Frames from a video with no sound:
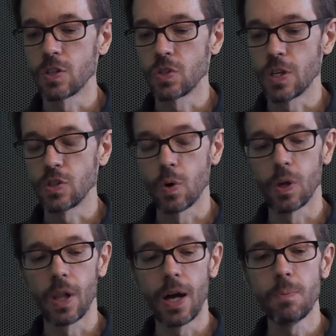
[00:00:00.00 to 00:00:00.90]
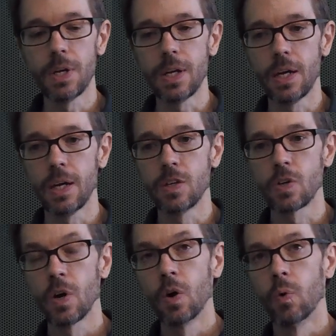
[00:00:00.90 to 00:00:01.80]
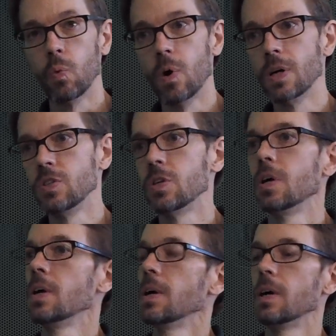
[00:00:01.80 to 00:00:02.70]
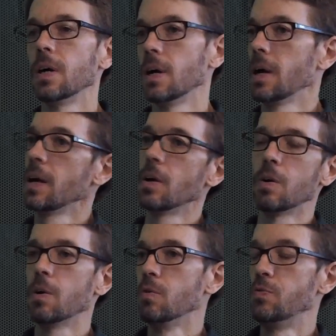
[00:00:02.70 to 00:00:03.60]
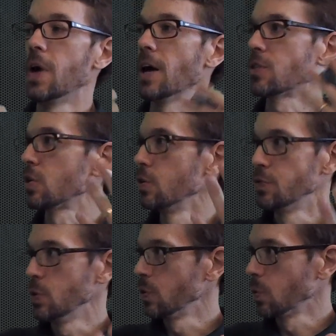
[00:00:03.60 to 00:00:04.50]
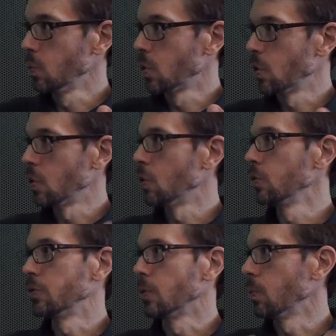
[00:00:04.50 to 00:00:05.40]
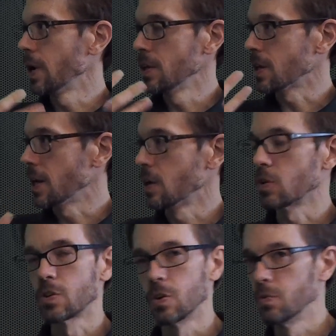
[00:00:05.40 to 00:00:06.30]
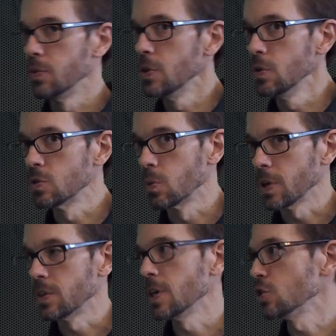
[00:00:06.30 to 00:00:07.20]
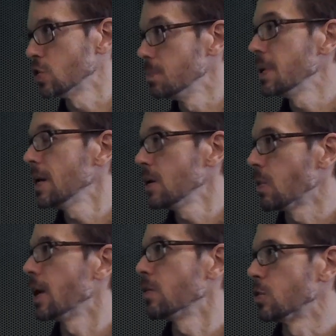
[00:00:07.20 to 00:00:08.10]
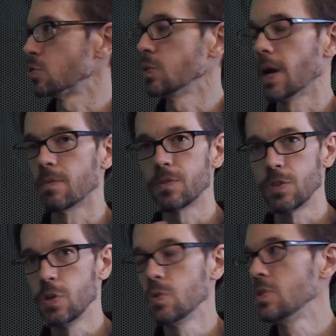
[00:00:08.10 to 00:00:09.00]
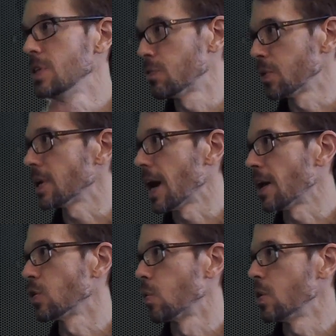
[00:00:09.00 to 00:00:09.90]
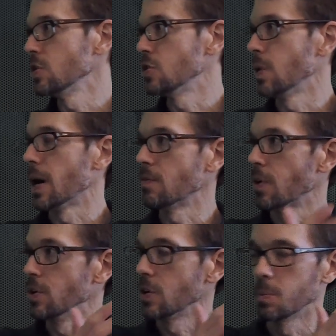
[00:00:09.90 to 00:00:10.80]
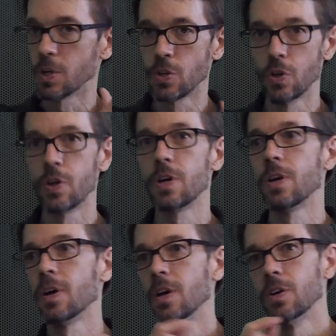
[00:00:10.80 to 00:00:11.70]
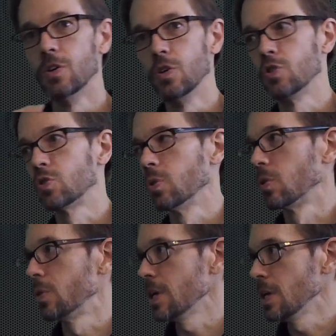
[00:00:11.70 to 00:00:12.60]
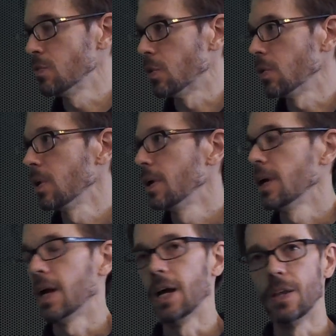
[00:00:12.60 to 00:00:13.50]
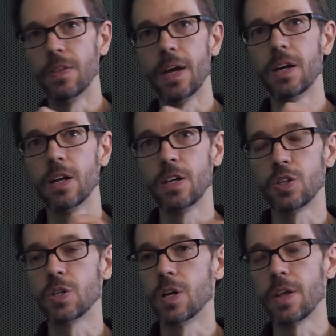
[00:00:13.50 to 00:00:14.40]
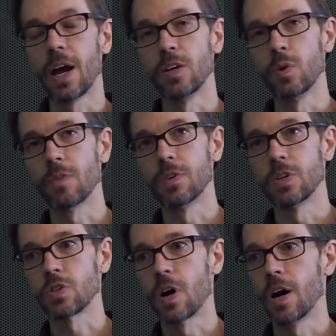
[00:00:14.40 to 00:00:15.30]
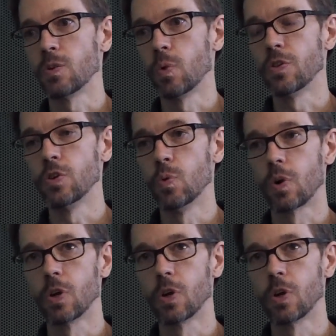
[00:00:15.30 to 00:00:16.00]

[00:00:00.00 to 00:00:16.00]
to see. So alignment is one's ethical view of the world, the way the character views the way things should be, right? Of course, we have two different categories. You have are you going to be good, neutral, or evil? And then, in addition to that, you have to decide whether you